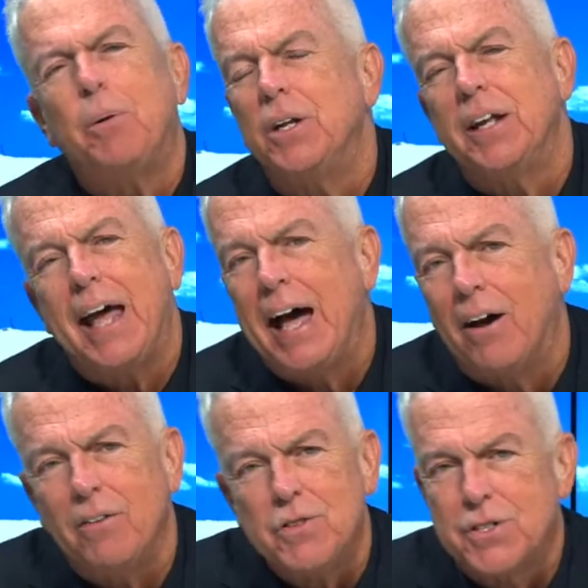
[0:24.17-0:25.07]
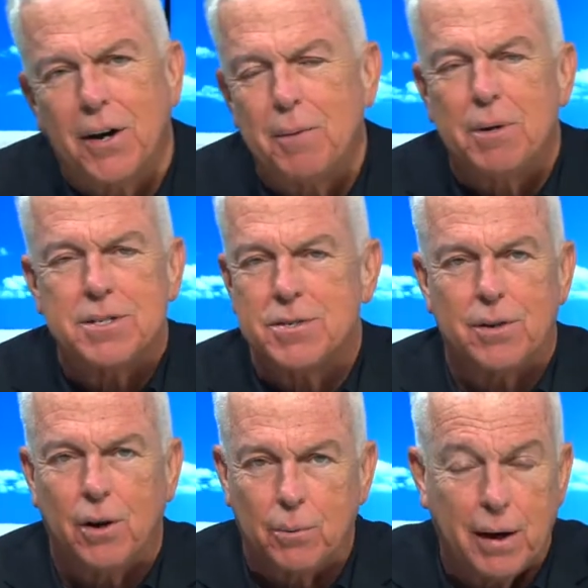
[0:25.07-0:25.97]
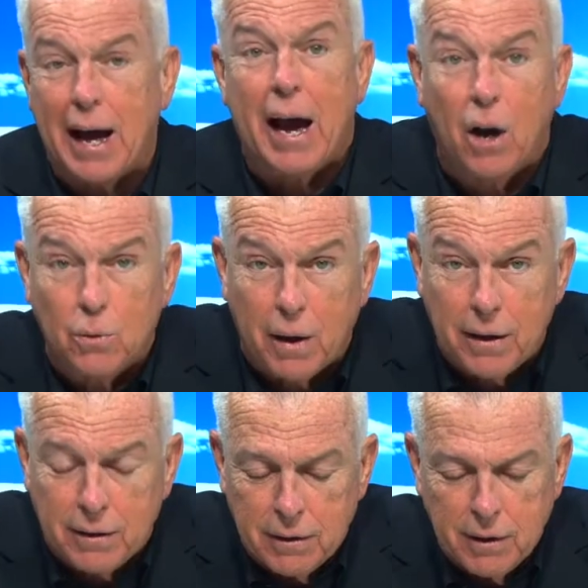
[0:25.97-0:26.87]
putting you down if you start a business or own one. I own one.